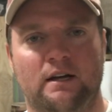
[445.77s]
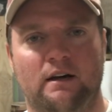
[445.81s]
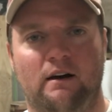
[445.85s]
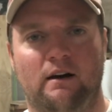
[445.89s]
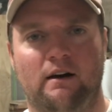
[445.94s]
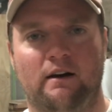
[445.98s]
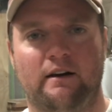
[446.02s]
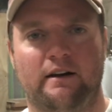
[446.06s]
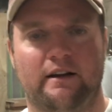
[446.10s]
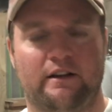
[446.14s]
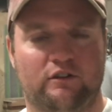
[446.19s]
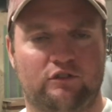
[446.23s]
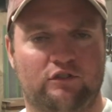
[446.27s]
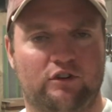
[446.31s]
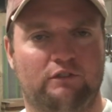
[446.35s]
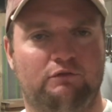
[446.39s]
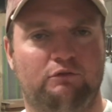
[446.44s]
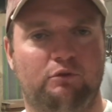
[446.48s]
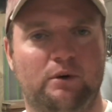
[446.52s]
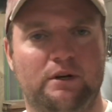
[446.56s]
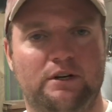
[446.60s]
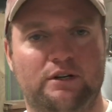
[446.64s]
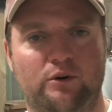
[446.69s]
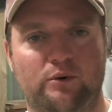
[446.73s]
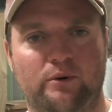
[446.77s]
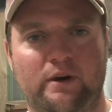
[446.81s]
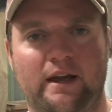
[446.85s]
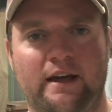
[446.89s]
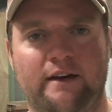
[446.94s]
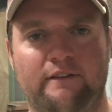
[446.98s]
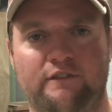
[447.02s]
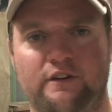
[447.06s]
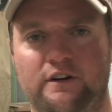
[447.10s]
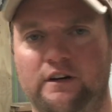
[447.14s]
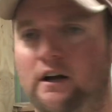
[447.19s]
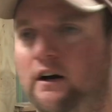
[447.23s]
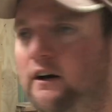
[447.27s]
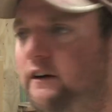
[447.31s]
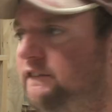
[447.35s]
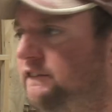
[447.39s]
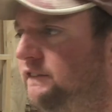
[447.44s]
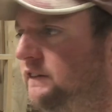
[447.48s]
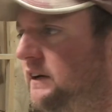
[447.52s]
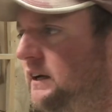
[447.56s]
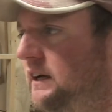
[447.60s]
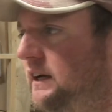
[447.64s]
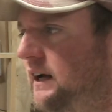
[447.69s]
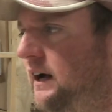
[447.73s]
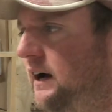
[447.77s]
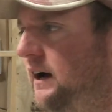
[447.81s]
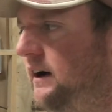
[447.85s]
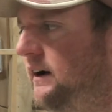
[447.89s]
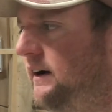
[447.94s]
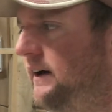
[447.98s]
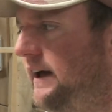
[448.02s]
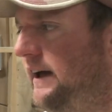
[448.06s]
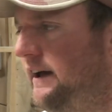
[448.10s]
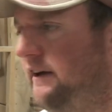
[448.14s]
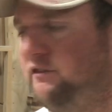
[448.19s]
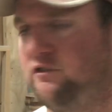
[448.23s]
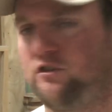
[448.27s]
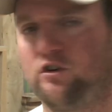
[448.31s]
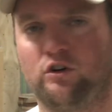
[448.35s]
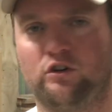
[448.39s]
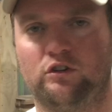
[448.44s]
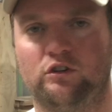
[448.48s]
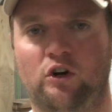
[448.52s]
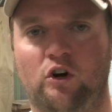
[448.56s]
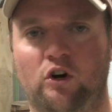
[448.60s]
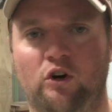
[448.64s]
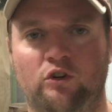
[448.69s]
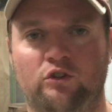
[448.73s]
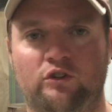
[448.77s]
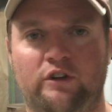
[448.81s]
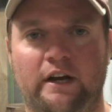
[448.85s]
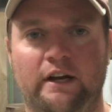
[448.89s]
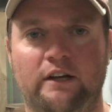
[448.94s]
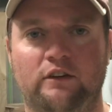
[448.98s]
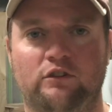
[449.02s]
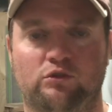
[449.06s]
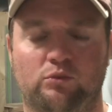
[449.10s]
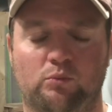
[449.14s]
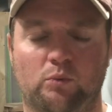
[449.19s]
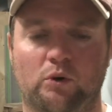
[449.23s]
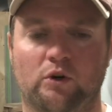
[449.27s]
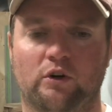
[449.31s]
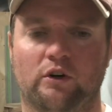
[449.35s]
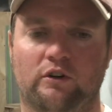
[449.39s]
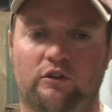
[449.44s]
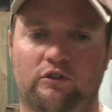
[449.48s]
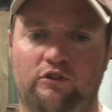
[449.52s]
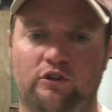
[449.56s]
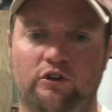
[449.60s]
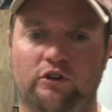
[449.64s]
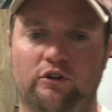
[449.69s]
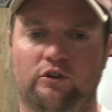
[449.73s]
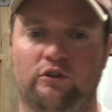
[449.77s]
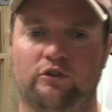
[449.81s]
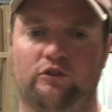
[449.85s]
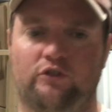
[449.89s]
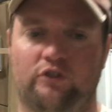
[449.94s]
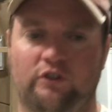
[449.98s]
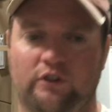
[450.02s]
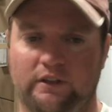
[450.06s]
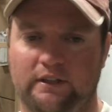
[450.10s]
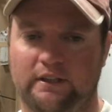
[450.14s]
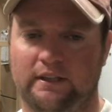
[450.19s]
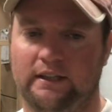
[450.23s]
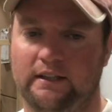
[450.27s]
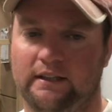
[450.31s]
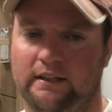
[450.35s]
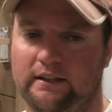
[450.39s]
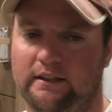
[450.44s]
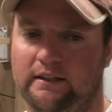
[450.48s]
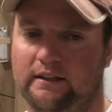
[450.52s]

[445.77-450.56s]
as if we don't have enough after a long day's work to get